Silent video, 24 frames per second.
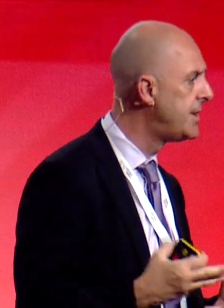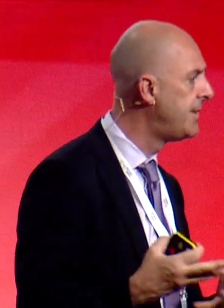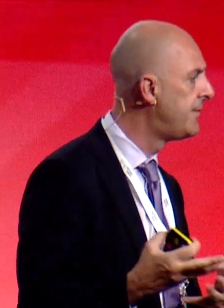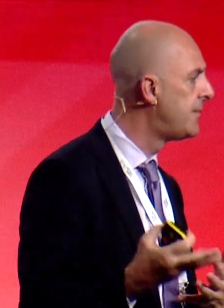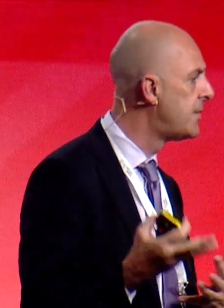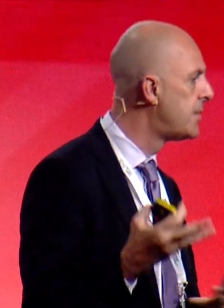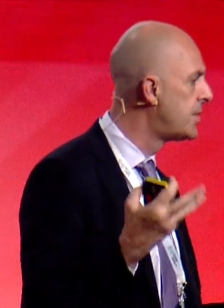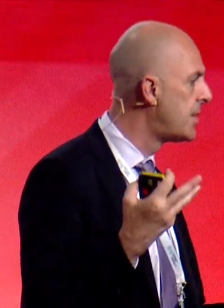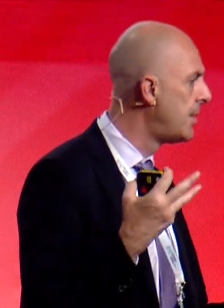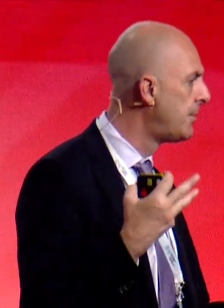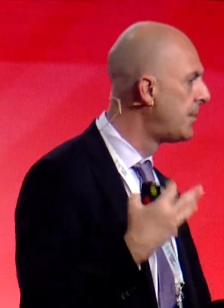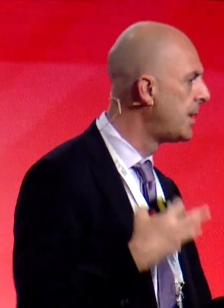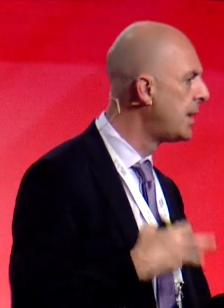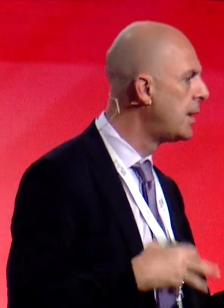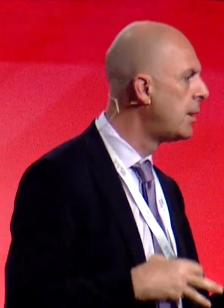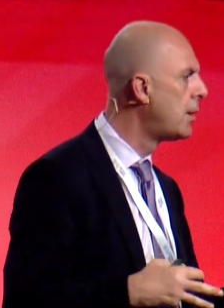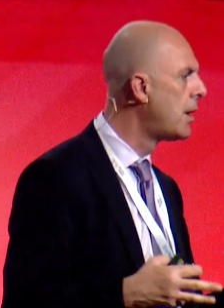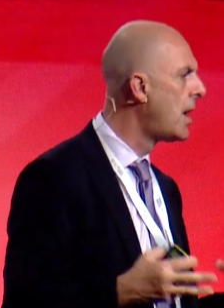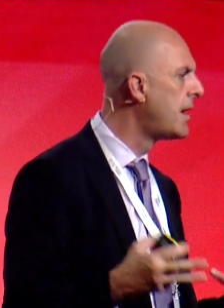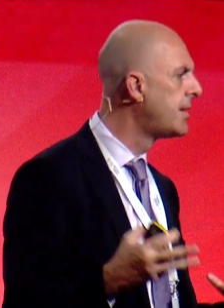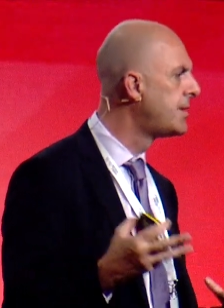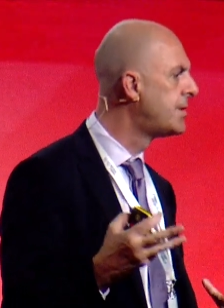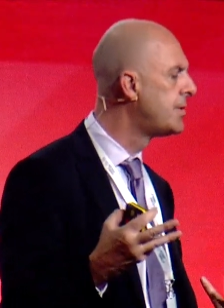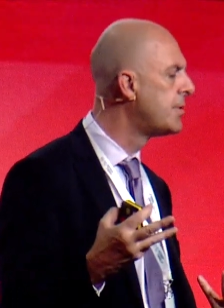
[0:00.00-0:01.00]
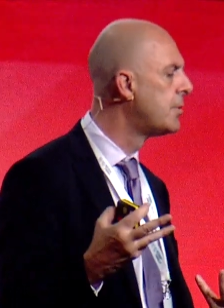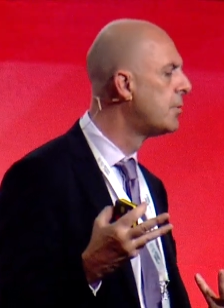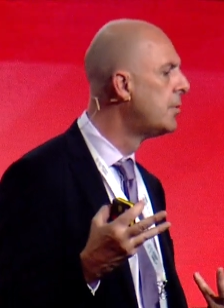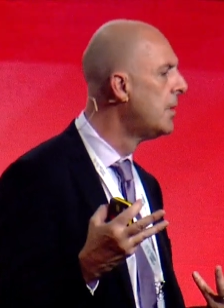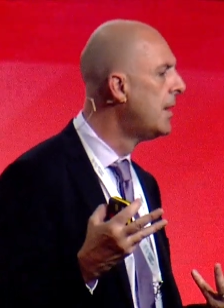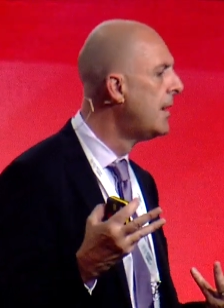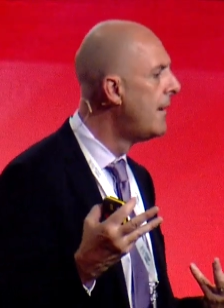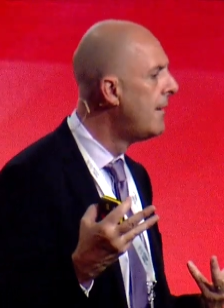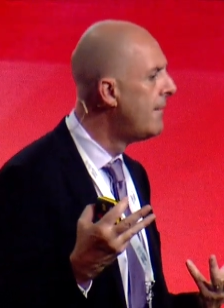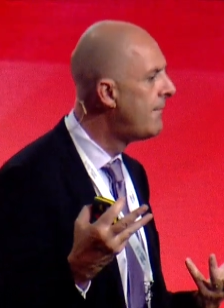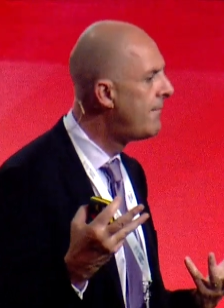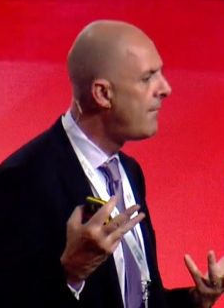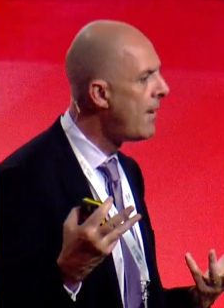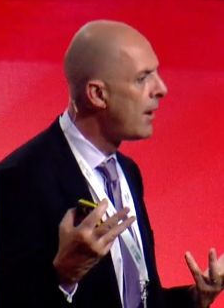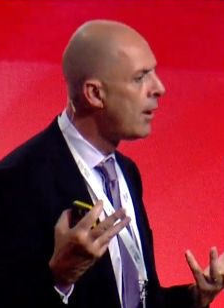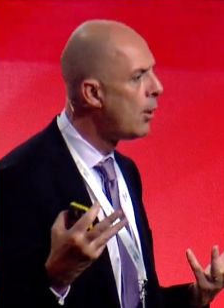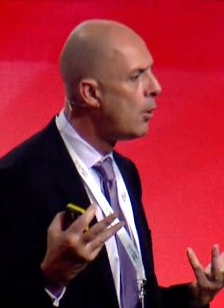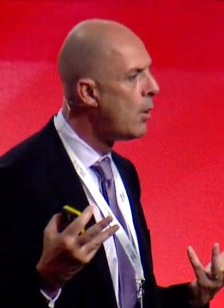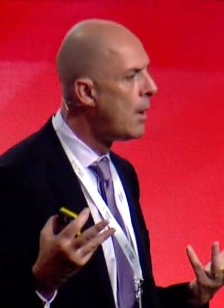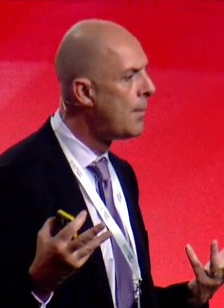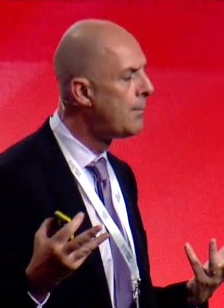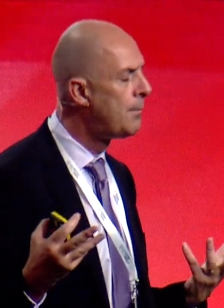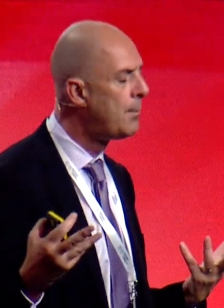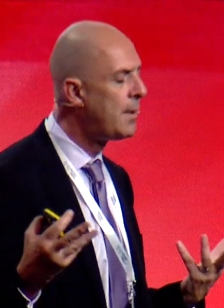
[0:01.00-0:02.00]
If there's something you'd like to
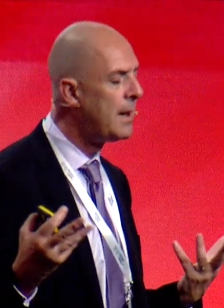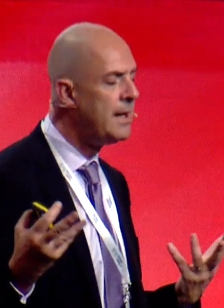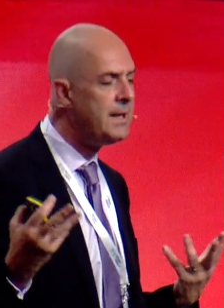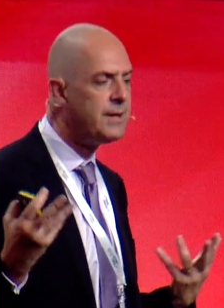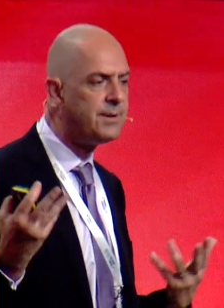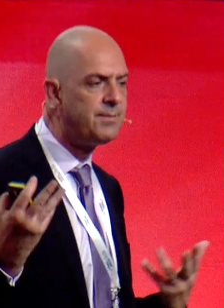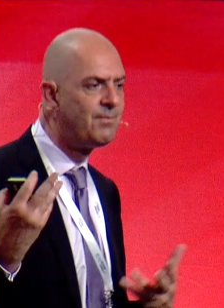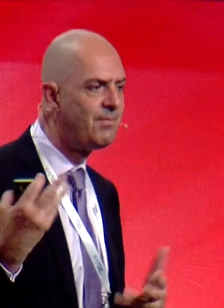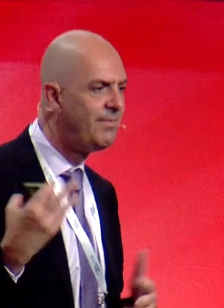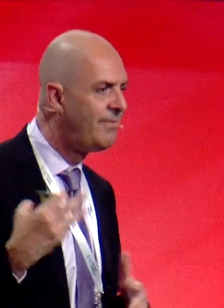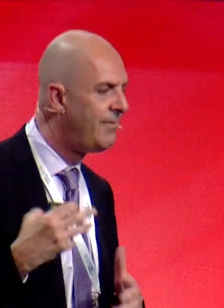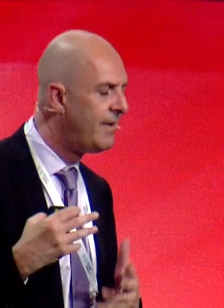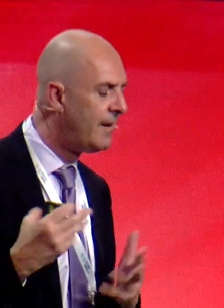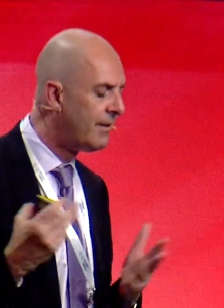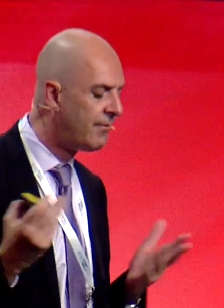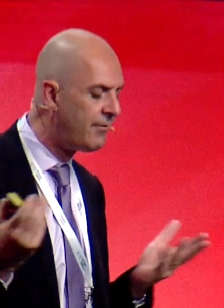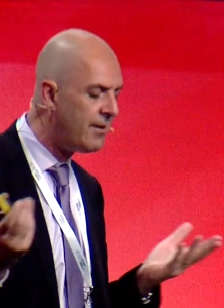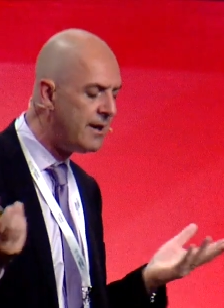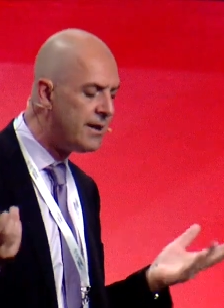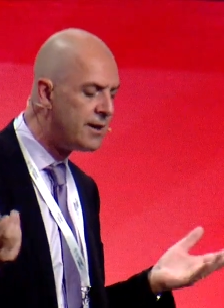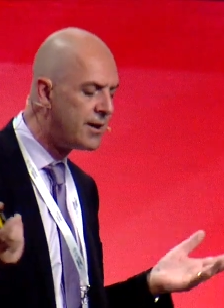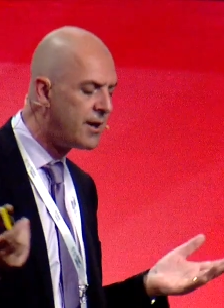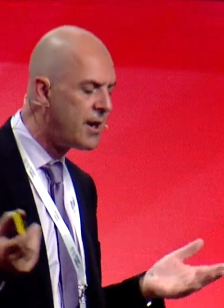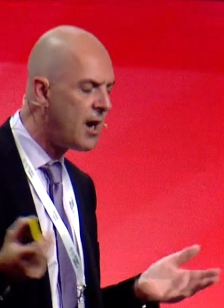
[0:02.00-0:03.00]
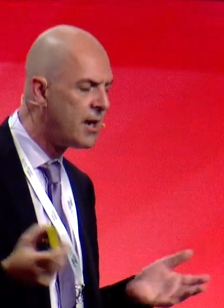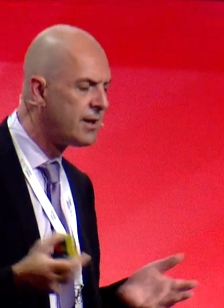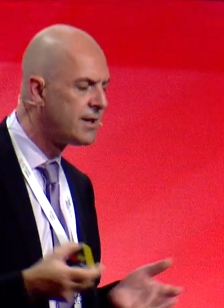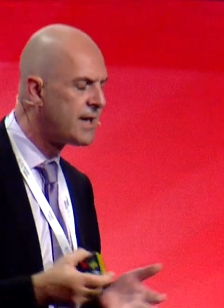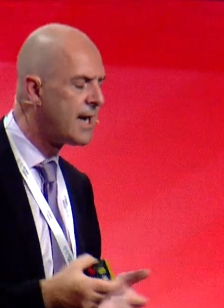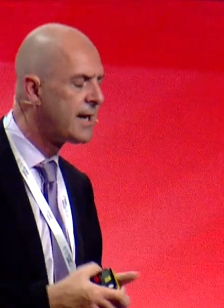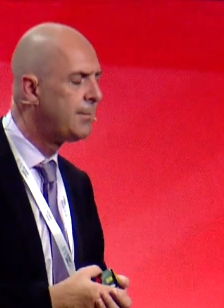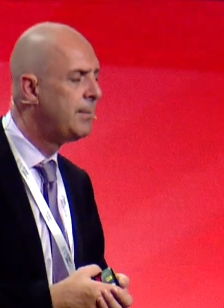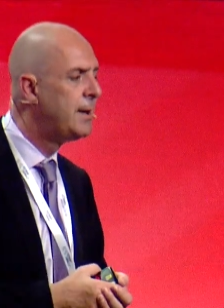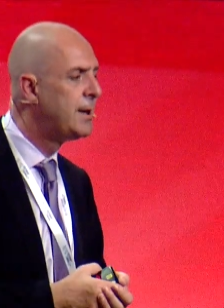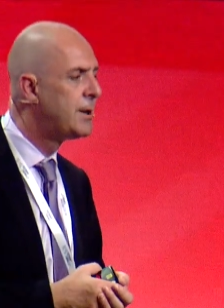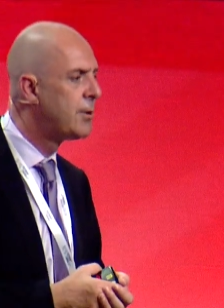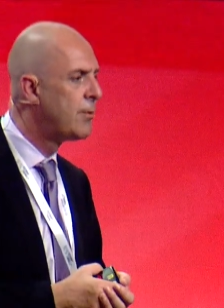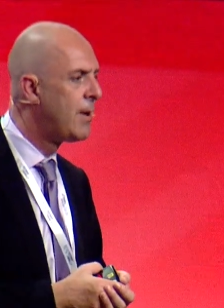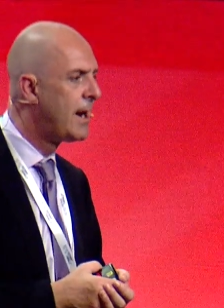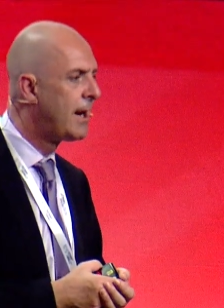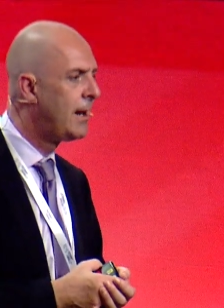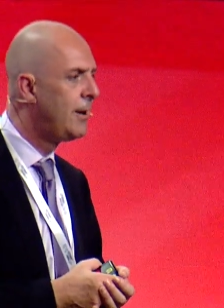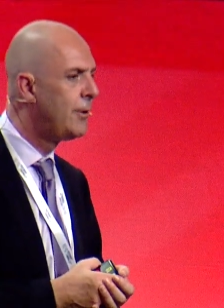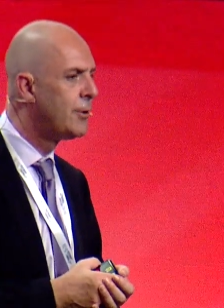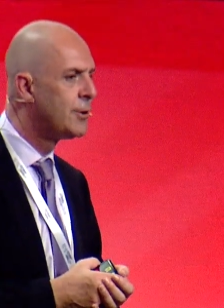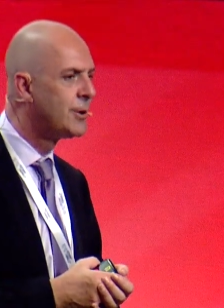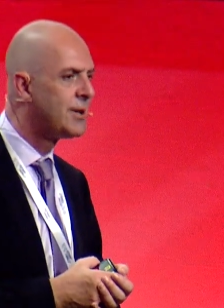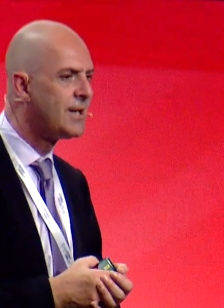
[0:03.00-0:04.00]
follow up, please feel free to contact me
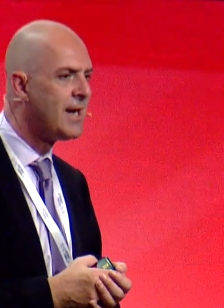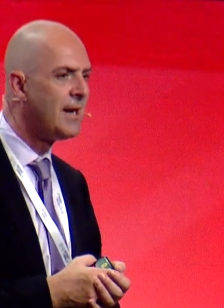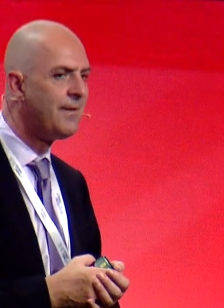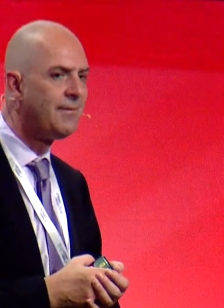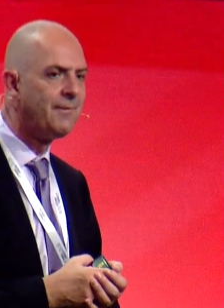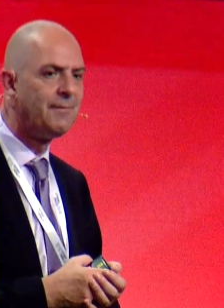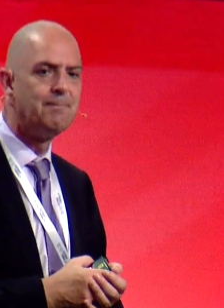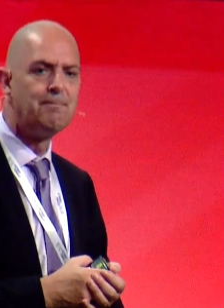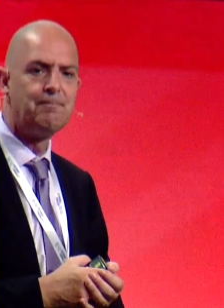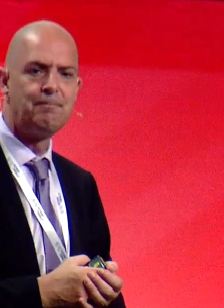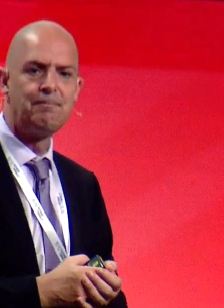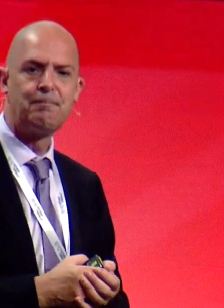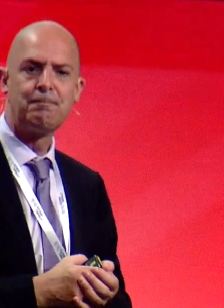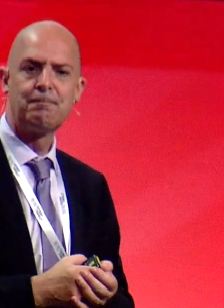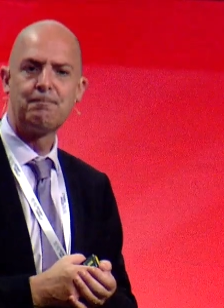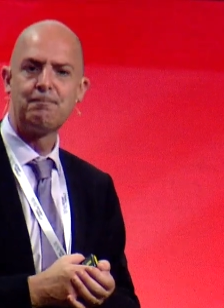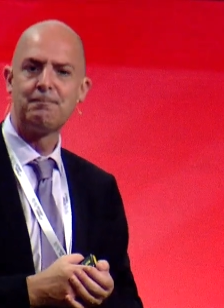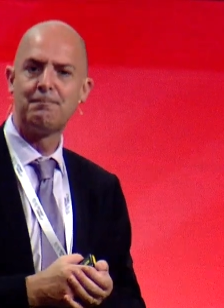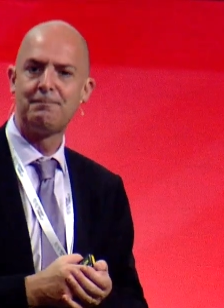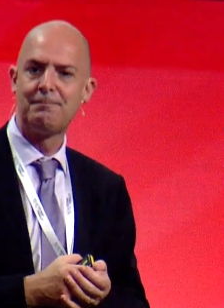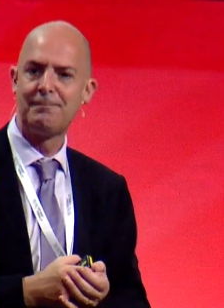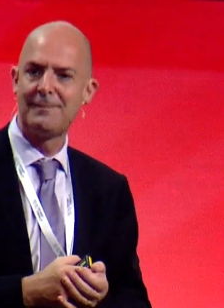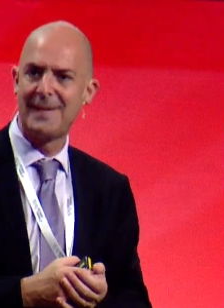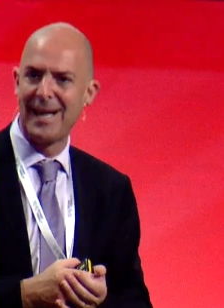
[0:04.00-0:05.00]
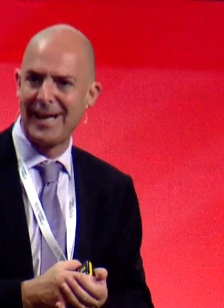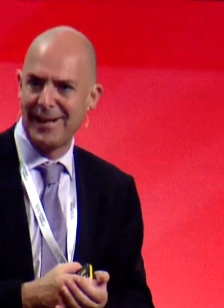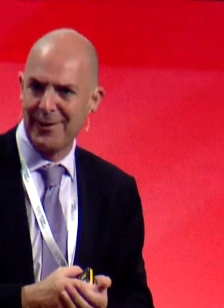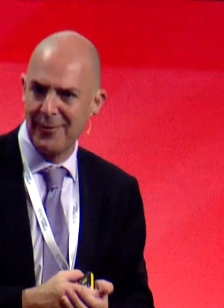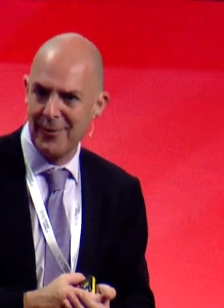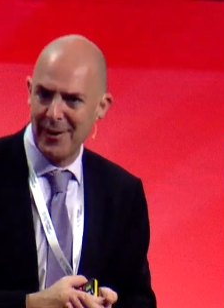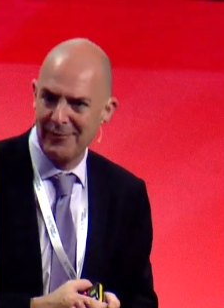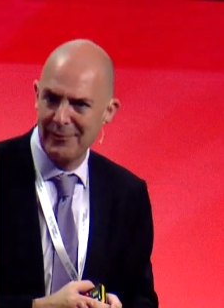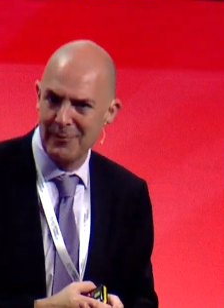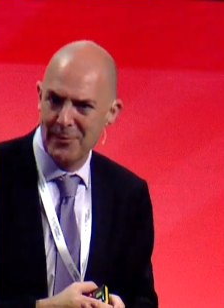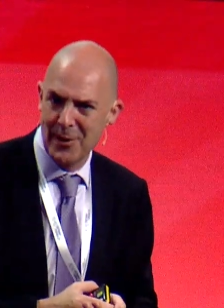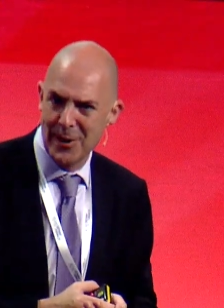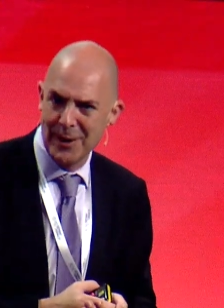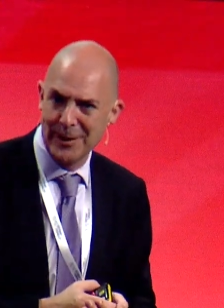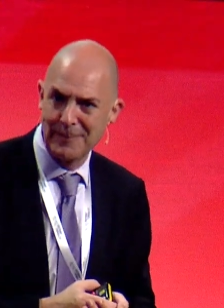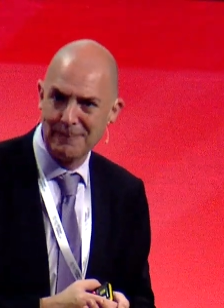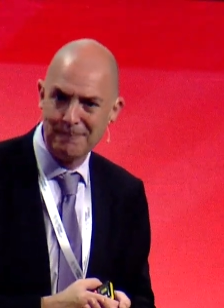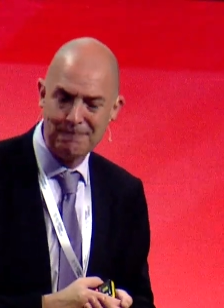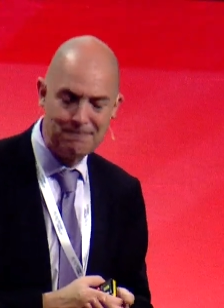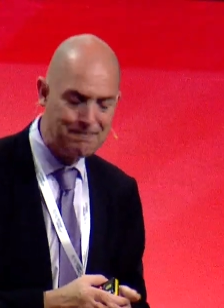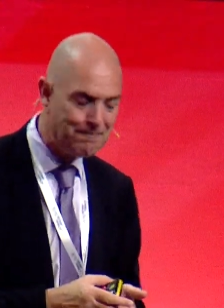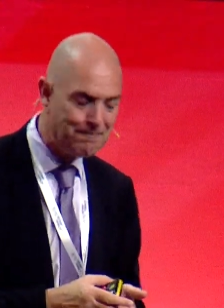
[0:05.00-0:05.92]
directly yourself. Thank you, everybody.